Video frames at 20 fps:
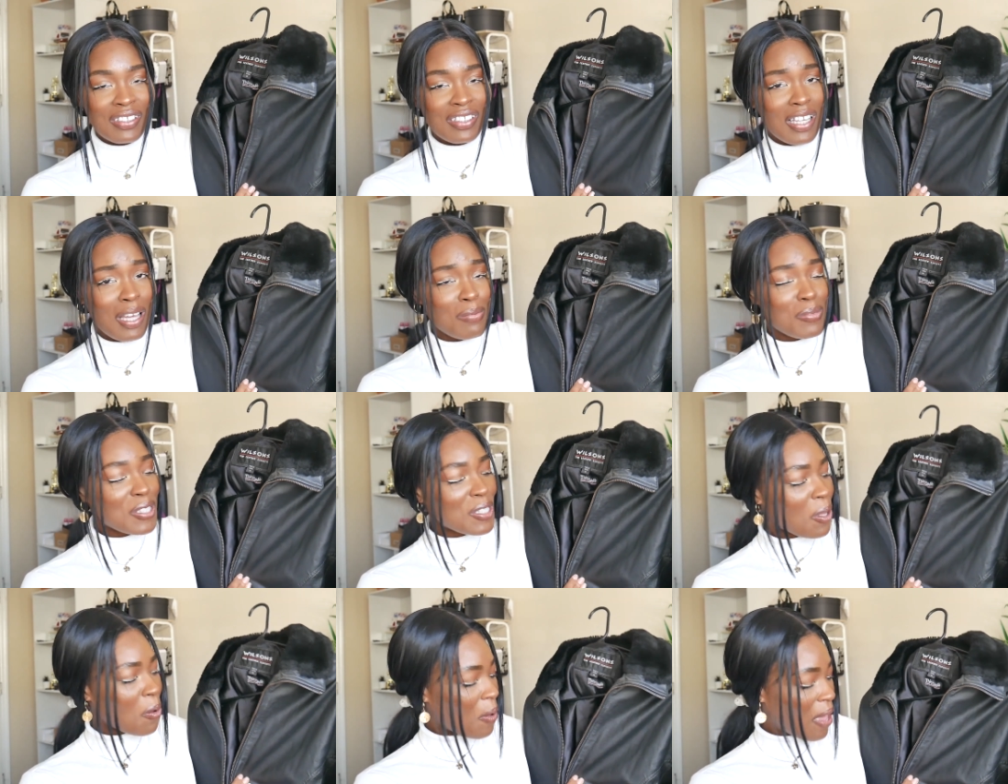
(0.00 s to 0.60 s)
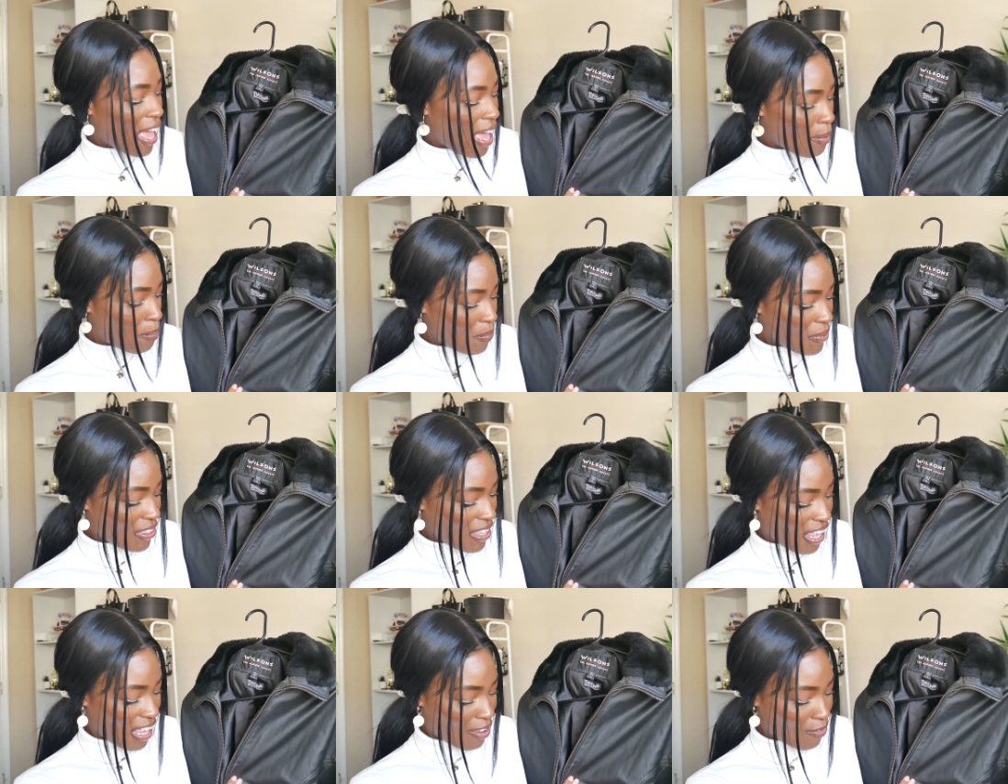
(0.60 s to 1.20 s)
I'm so
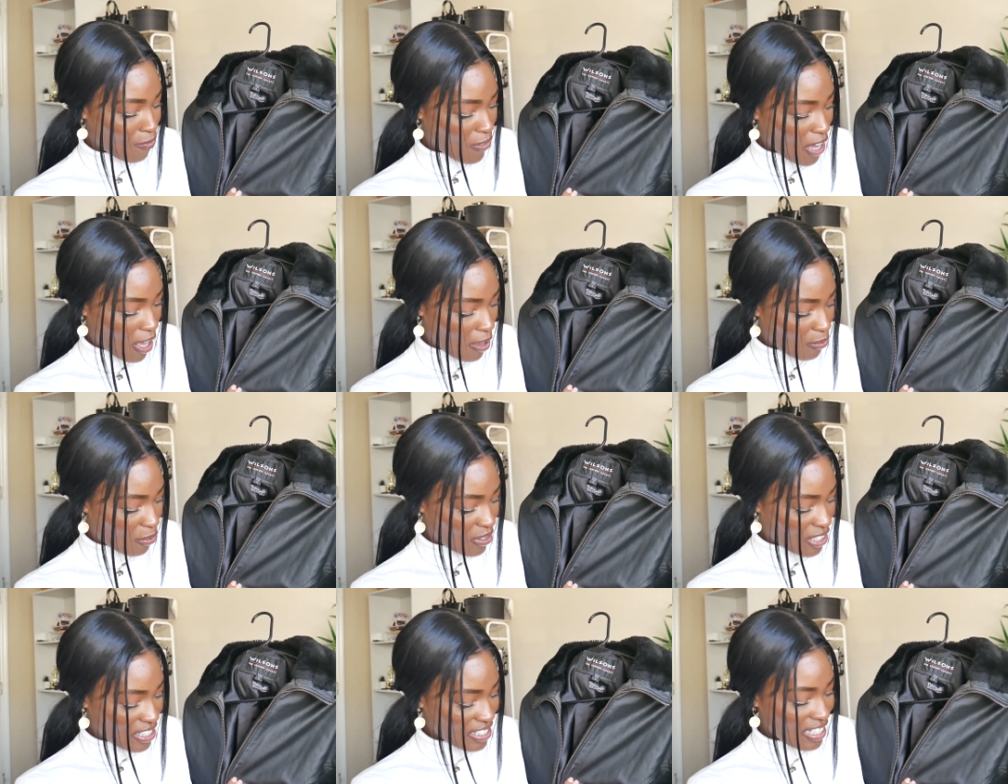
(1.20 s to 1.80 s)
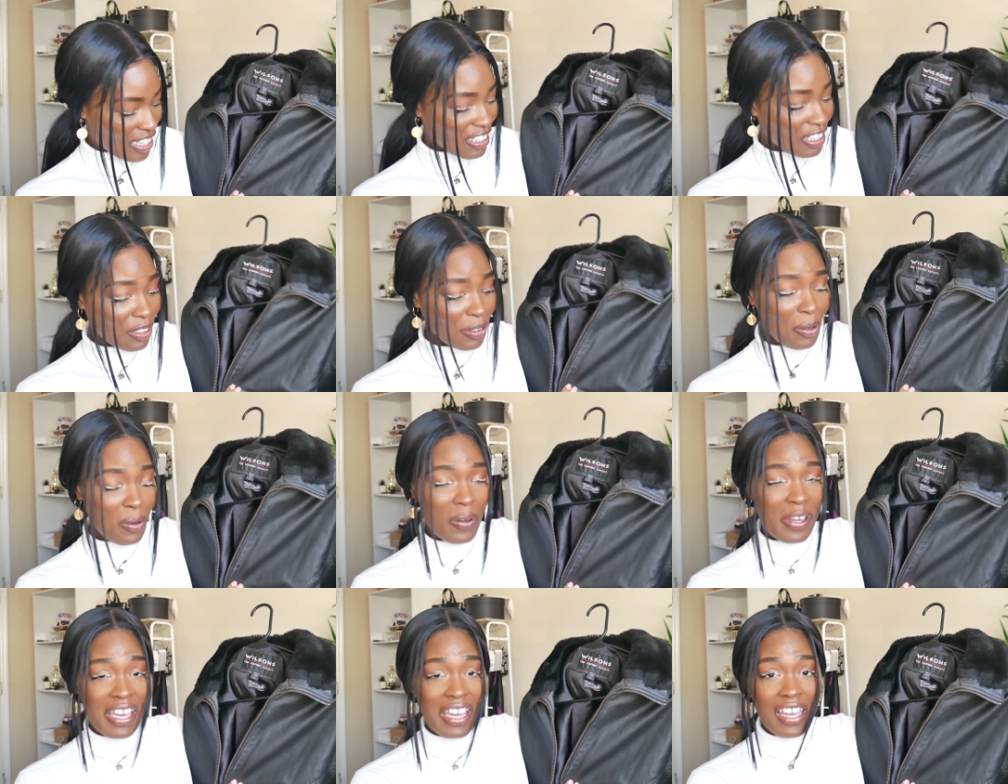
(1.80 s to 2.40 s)
happy that I found this. I need to
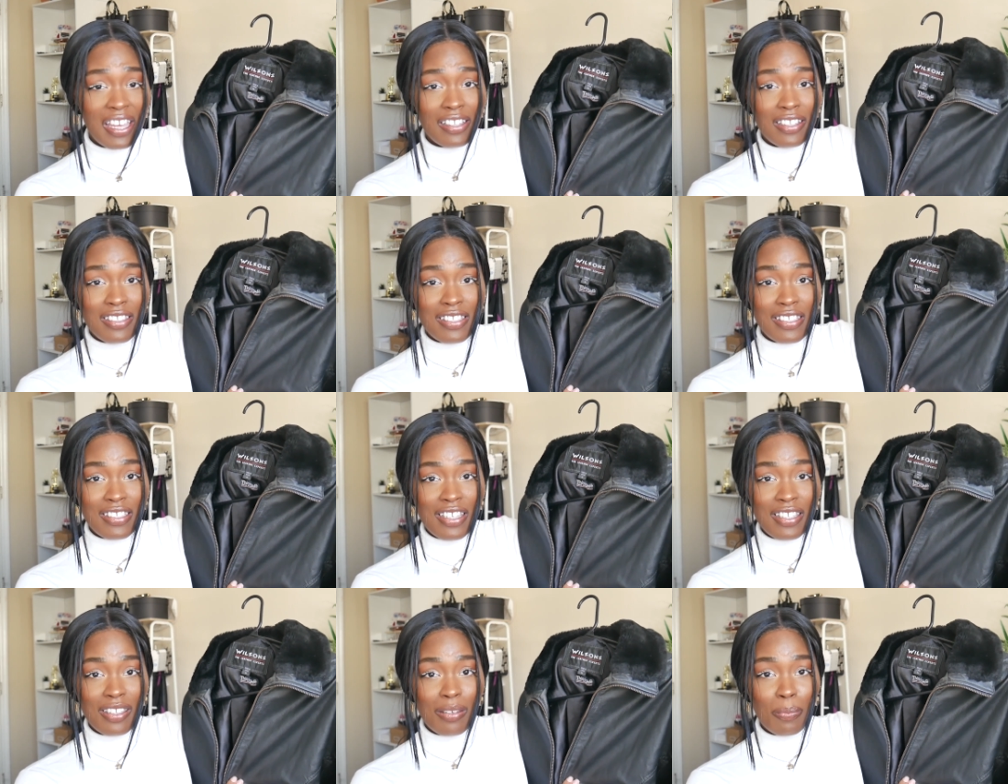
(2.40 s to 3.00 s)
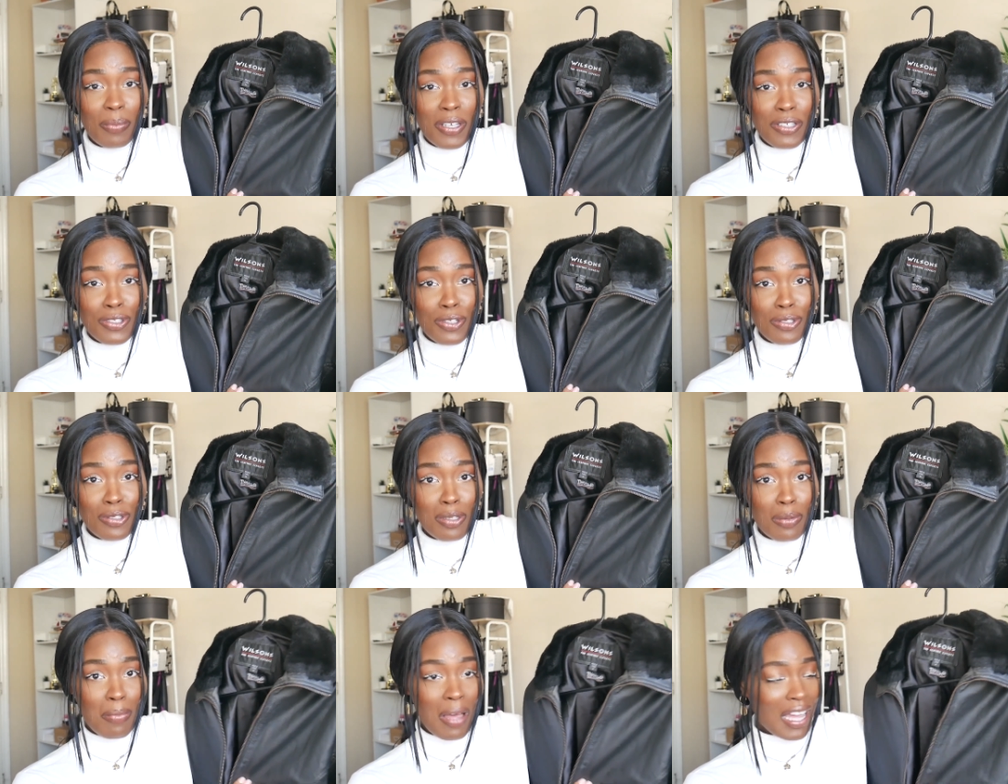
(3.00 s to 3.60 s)
go ahead and send a
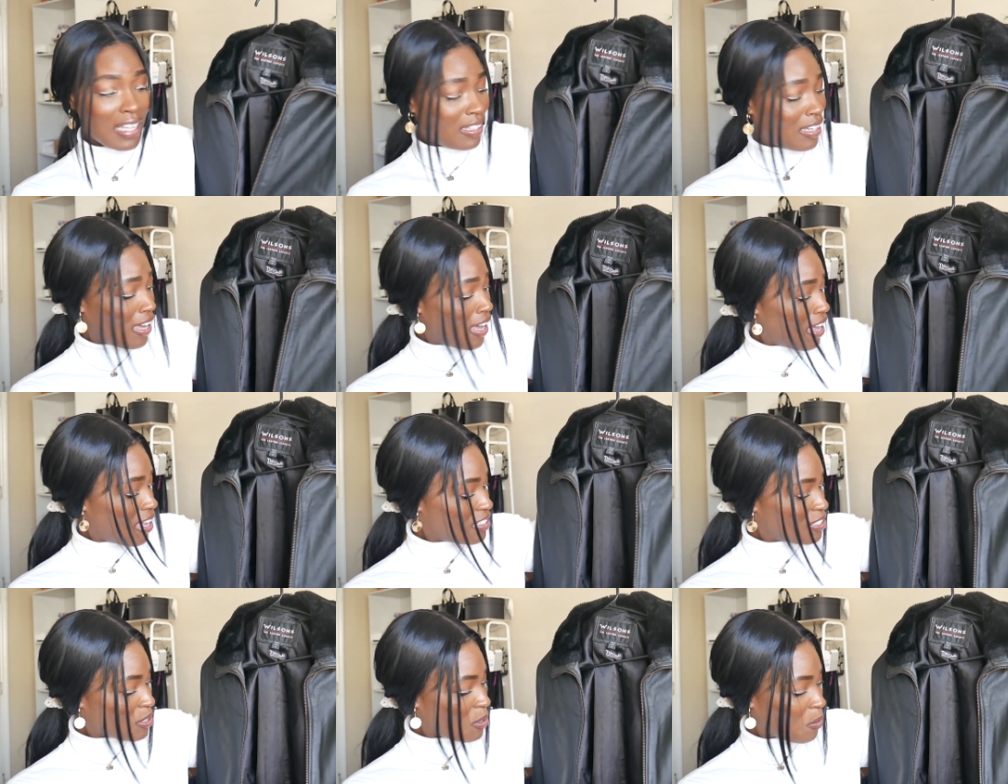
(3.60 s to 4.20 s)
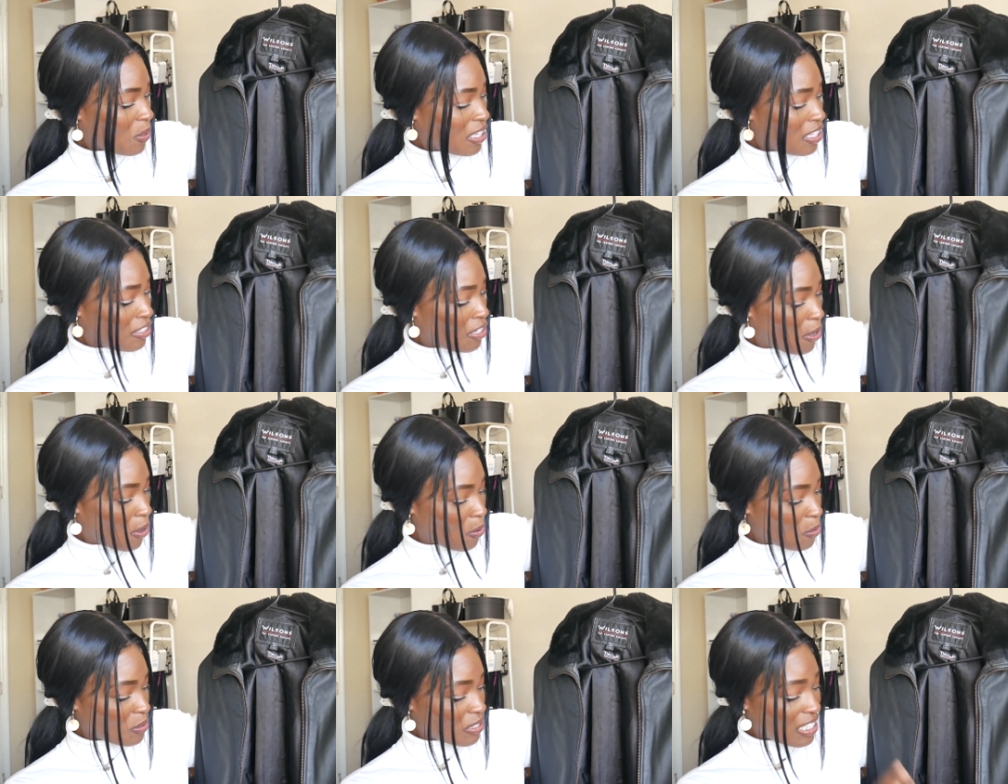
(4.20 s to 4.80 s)
picture to my dad so he
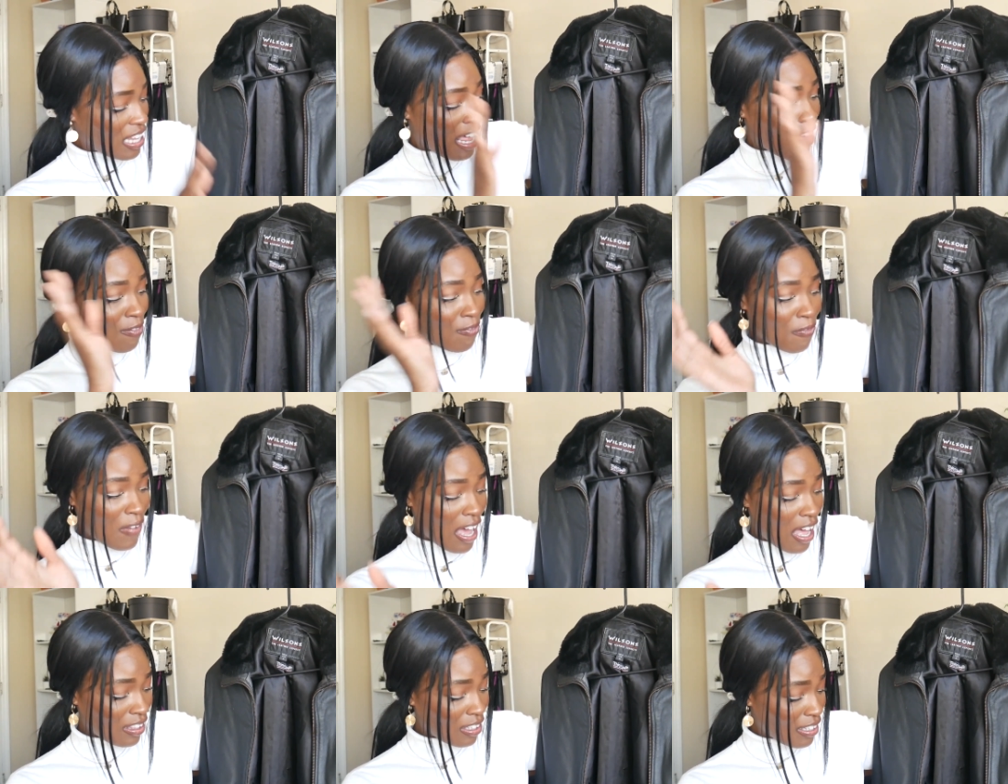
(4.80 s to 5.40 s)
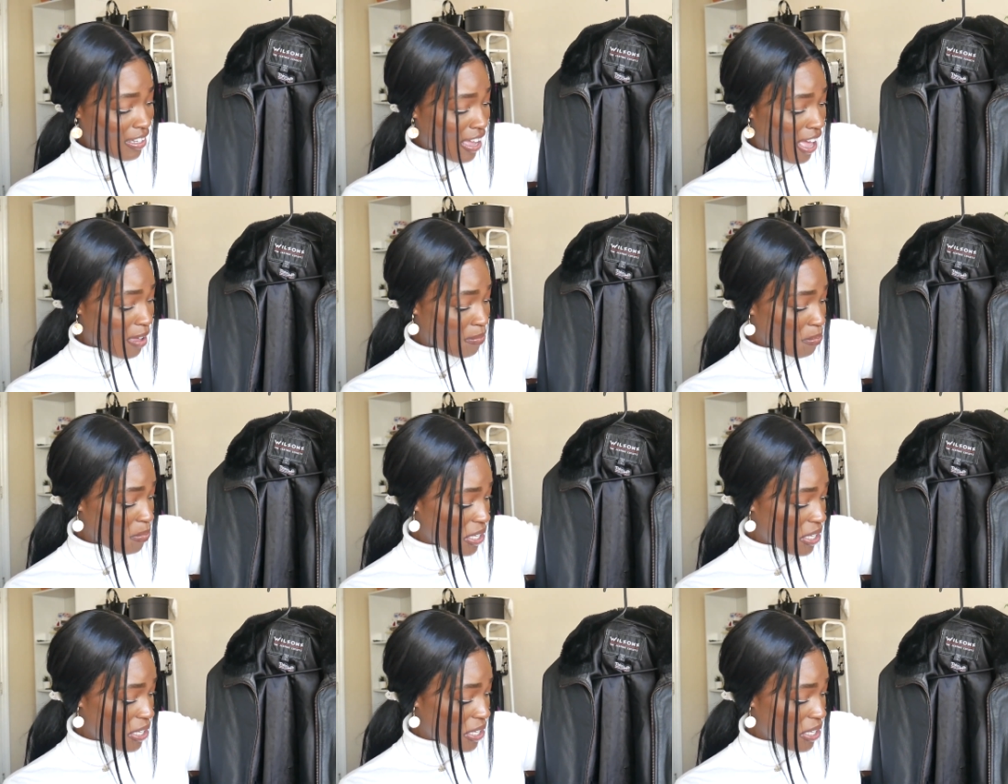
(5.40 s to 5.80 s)
knows that I finally got